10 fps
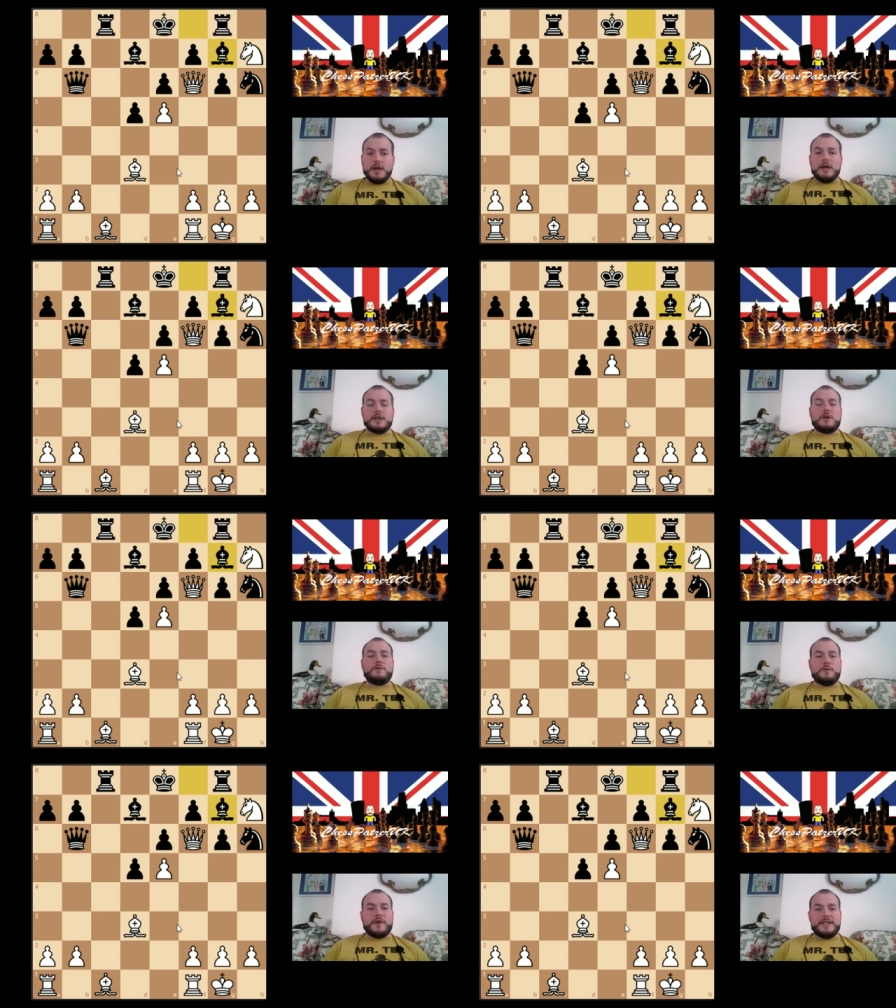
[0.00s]
So I
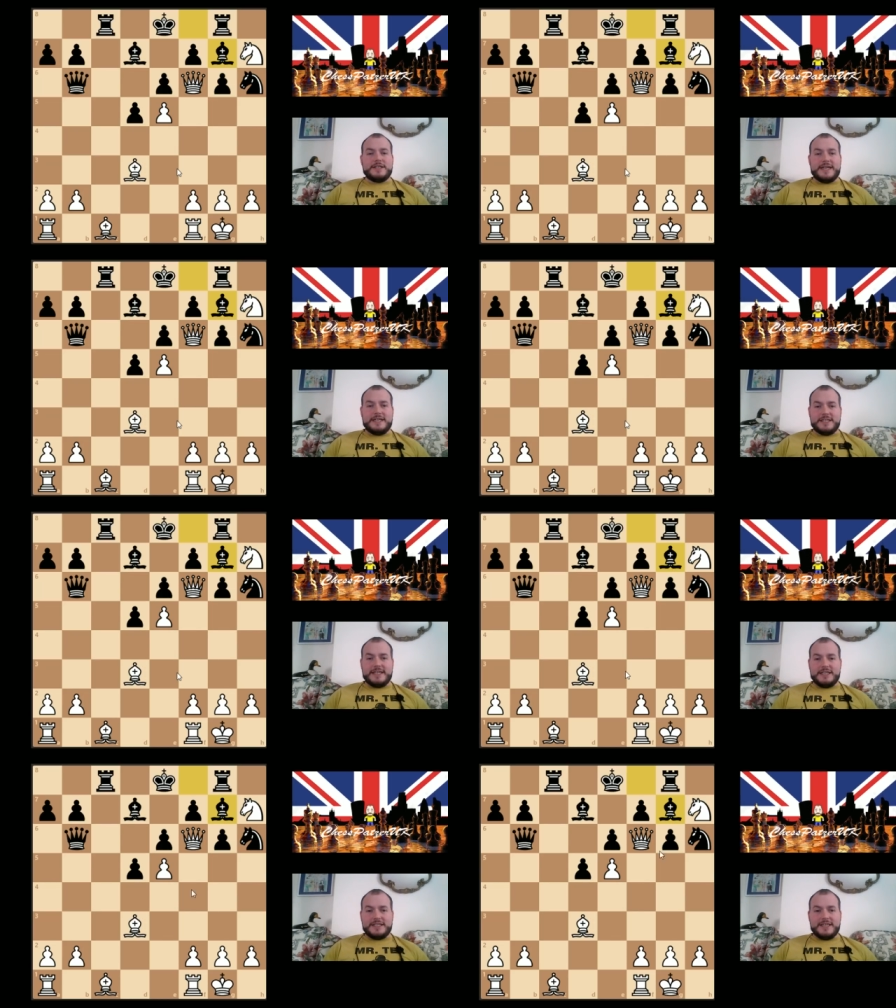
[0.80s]
fought for ages and ages and
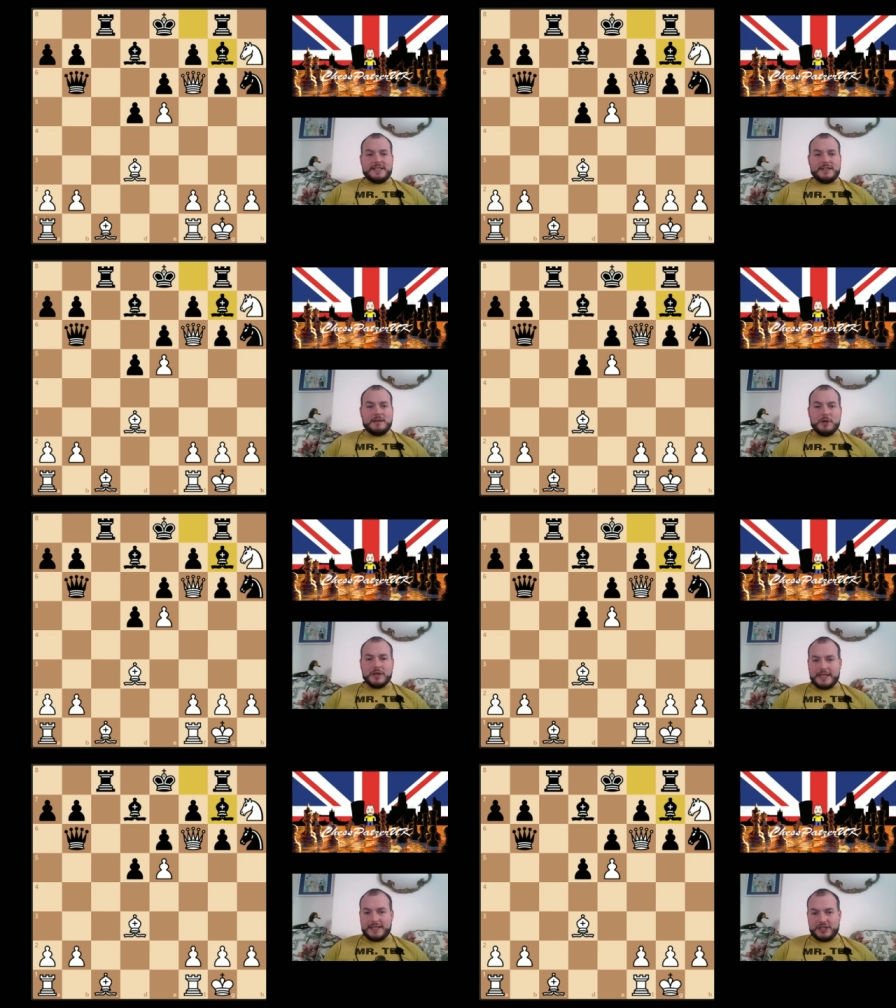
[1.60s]
ages and ages, and I'm
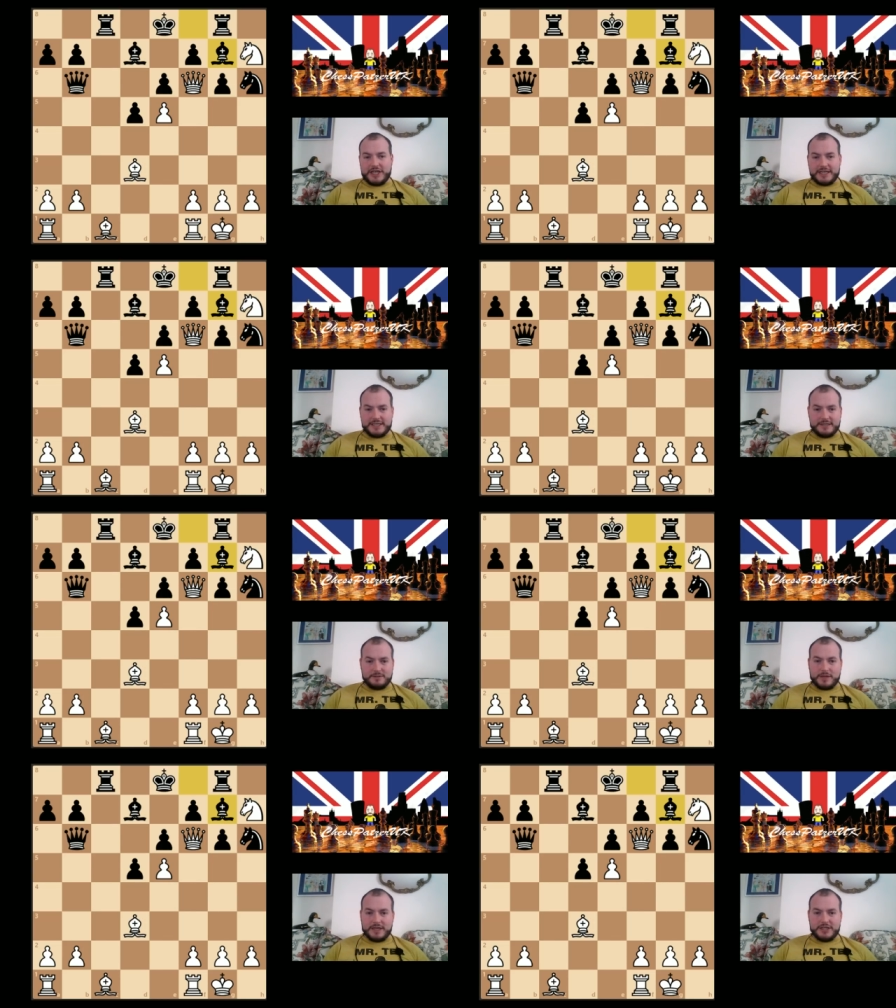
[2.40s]
looking at the checks,
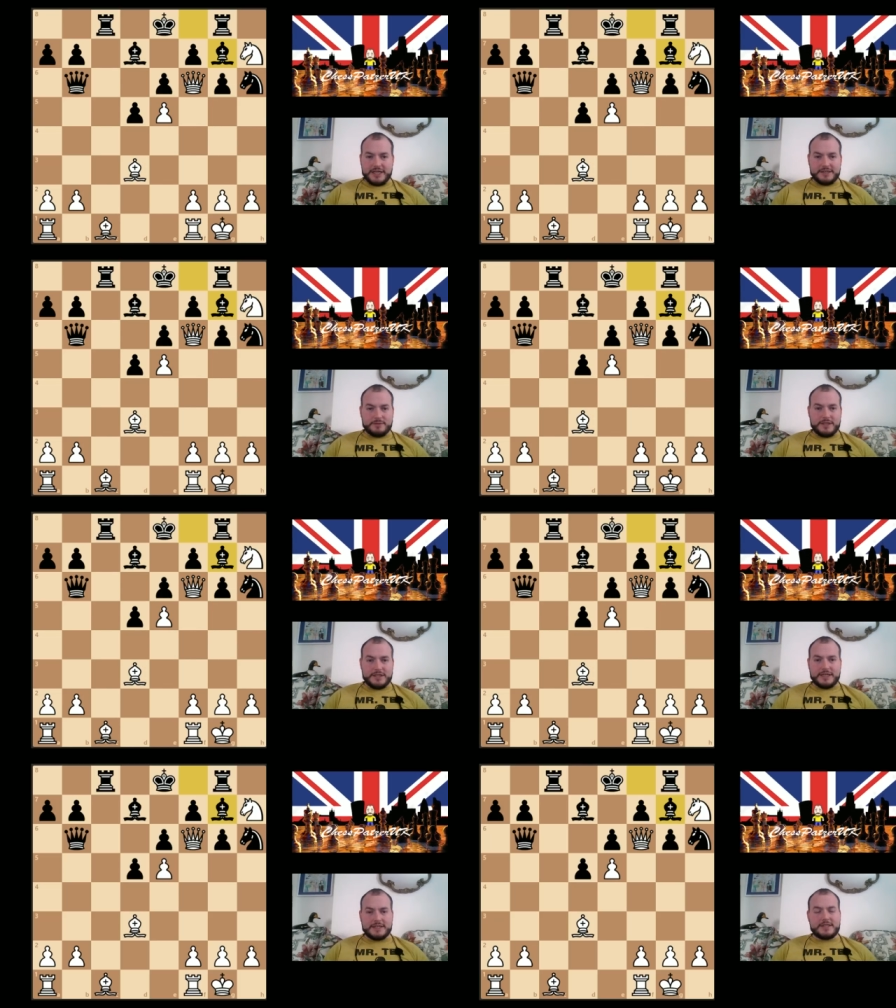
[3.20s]
where the checks,
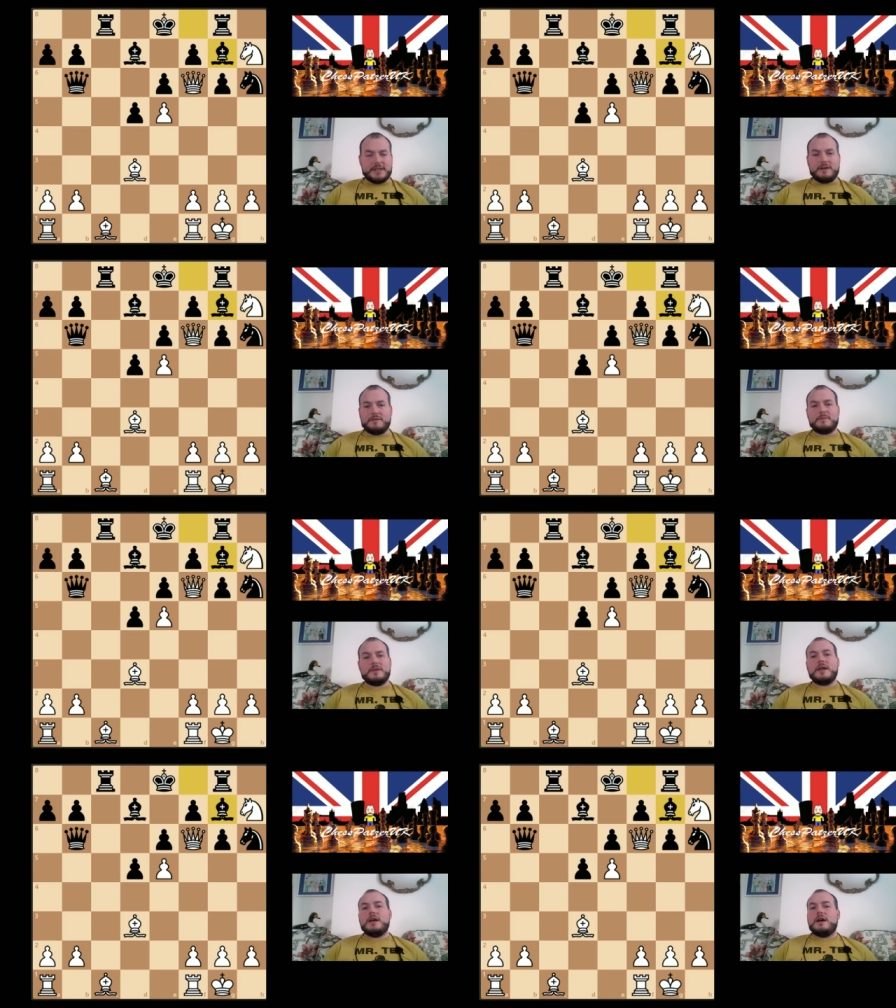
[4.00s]
and
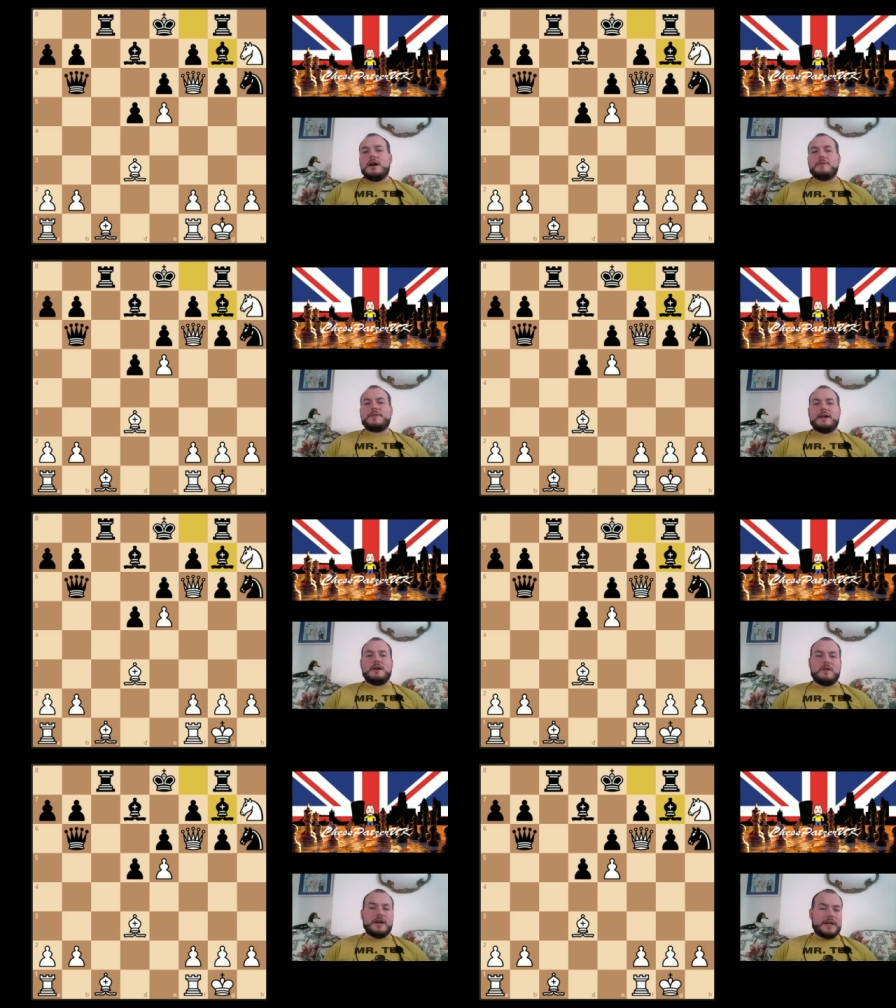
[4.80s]
I'm saying,
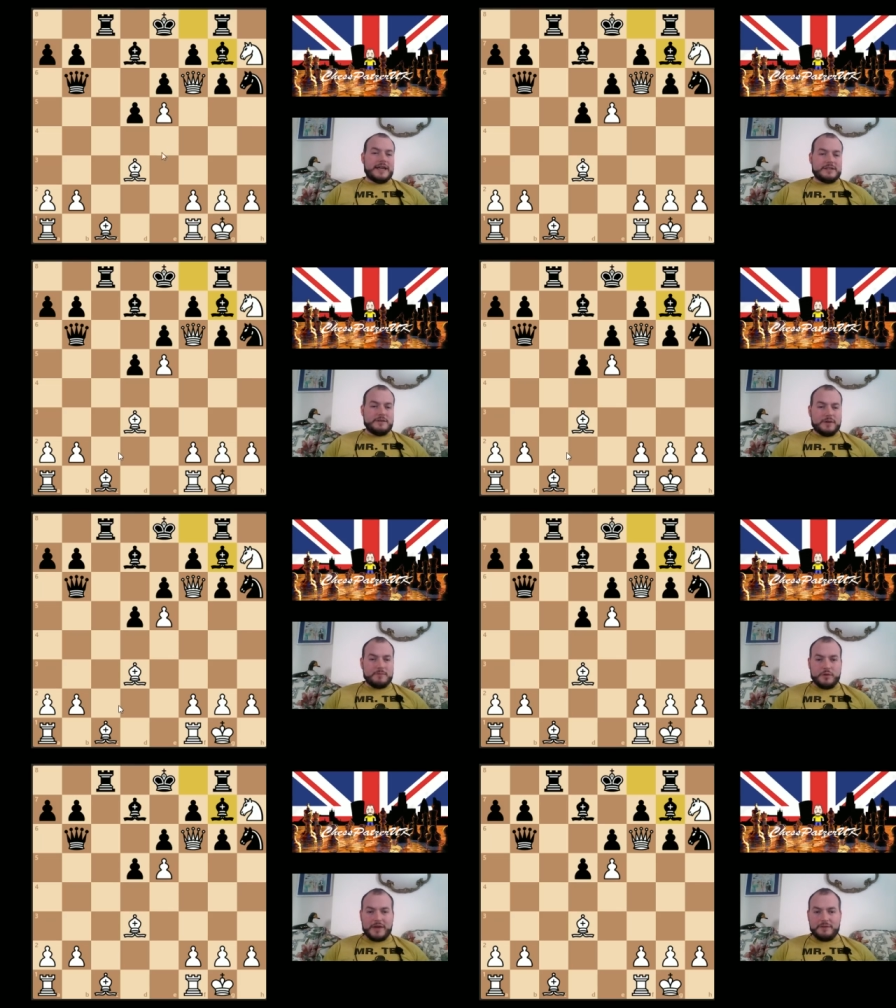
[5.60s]
all right, okay, so if I
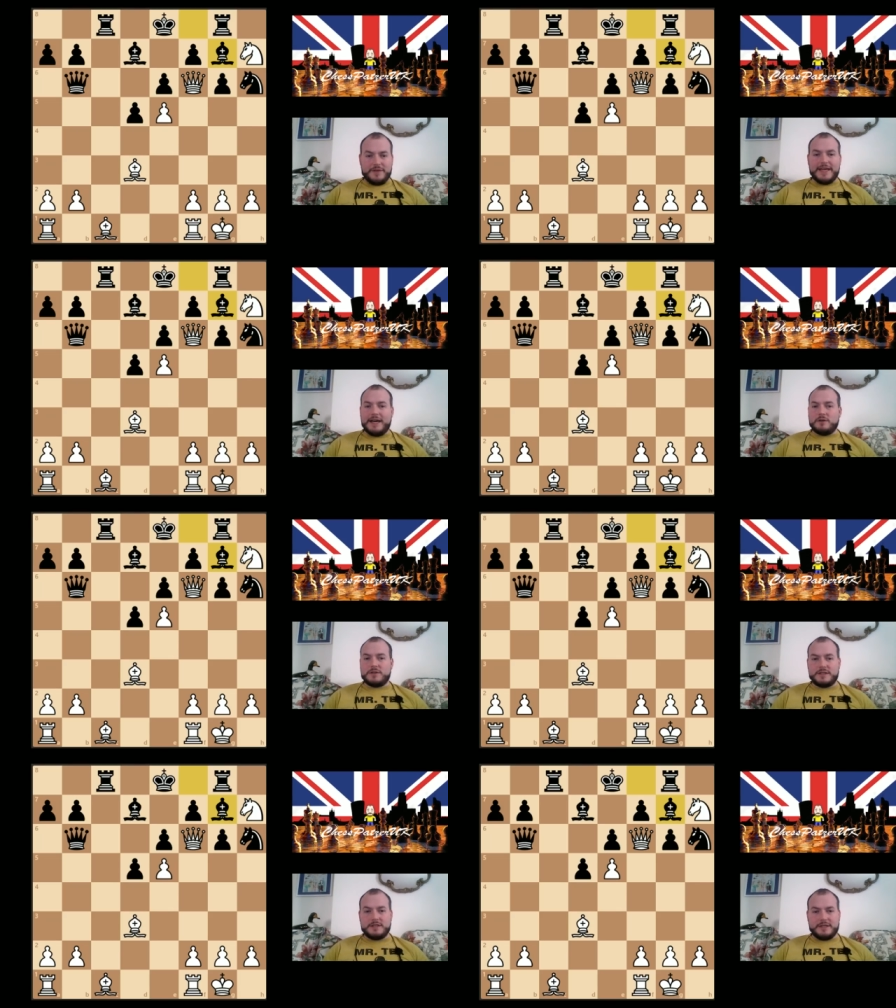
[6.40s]
move anything
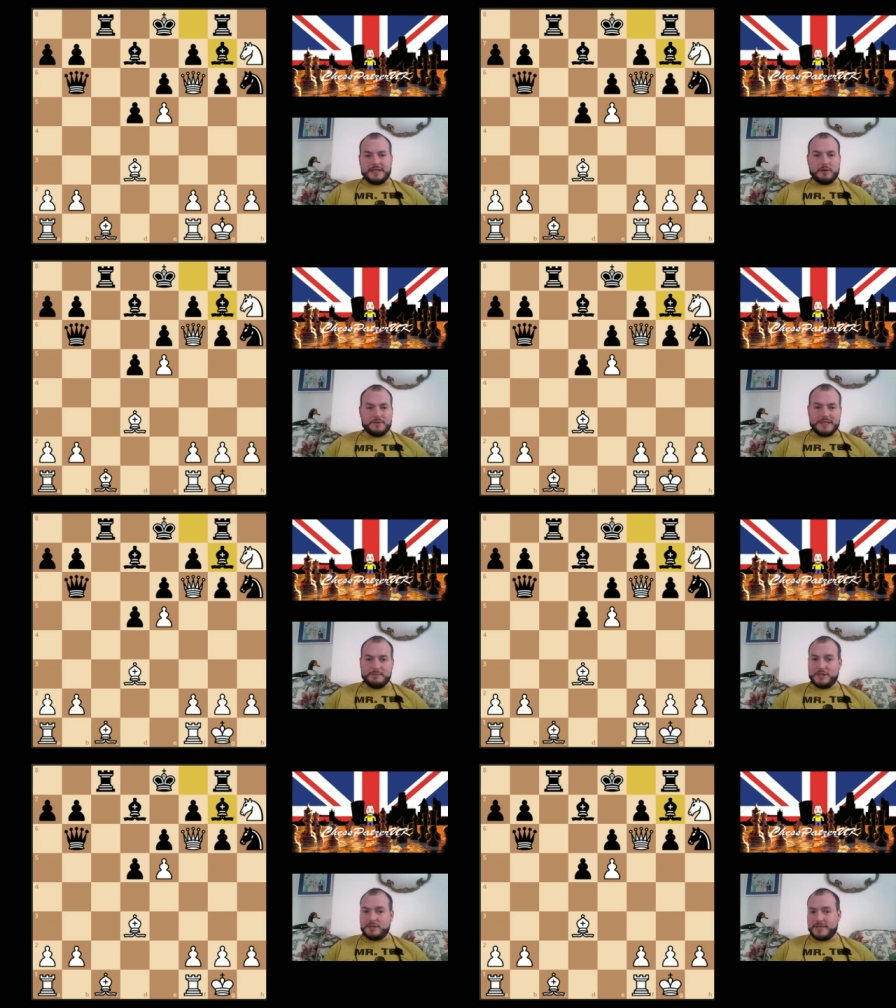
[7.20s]
else, then obviously
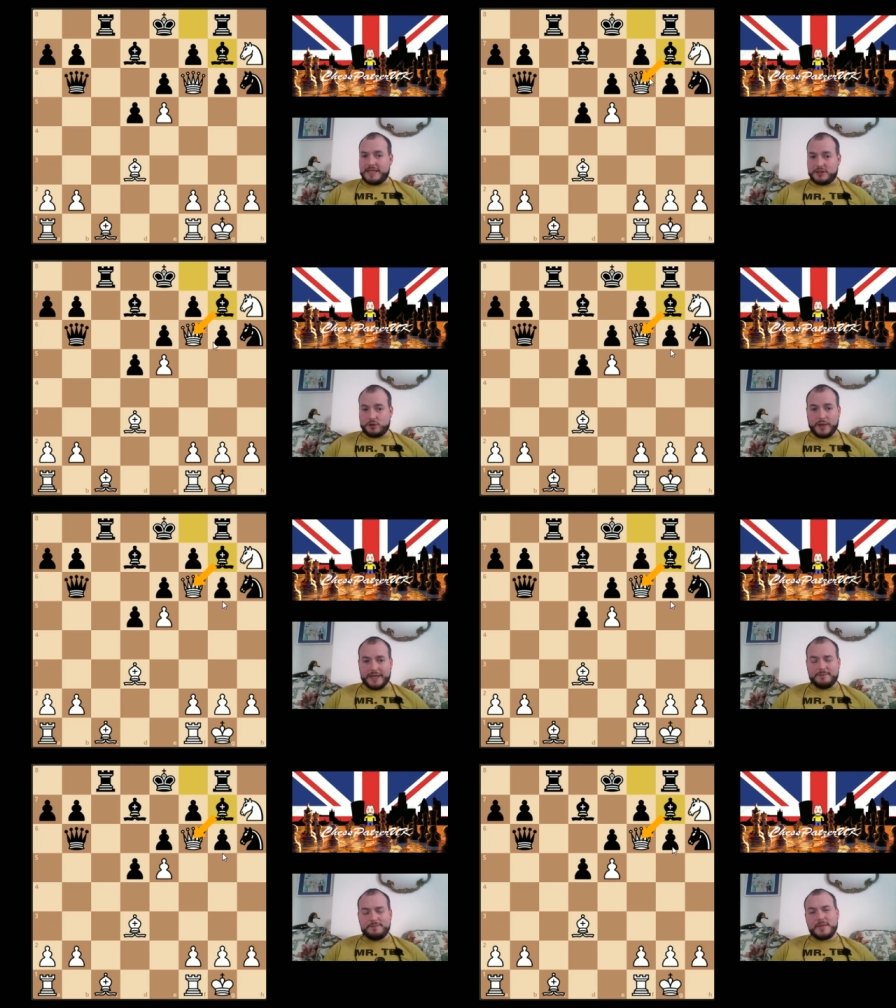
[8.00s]
bishop takes queen.